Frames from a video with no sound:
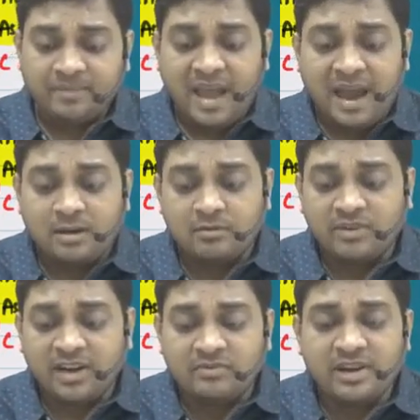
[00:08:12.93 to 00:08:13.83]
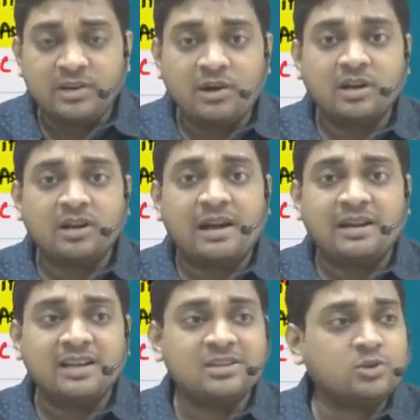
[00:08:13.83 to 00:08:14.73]
And when you are done
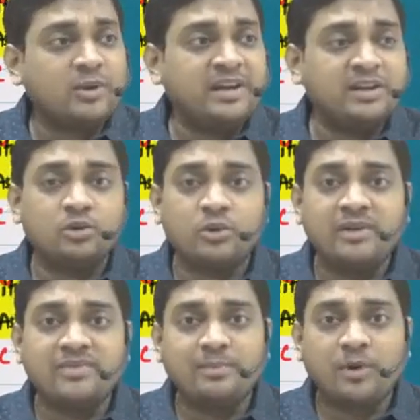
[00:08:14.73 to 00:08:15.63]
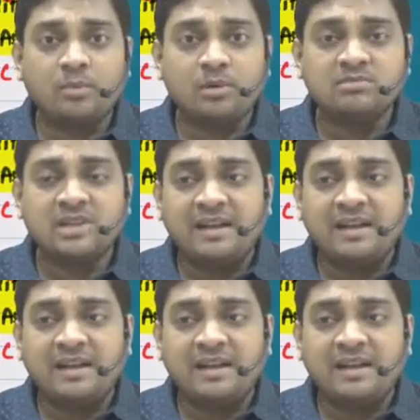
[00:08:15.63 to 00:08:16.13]
at least 20 to 25 problems,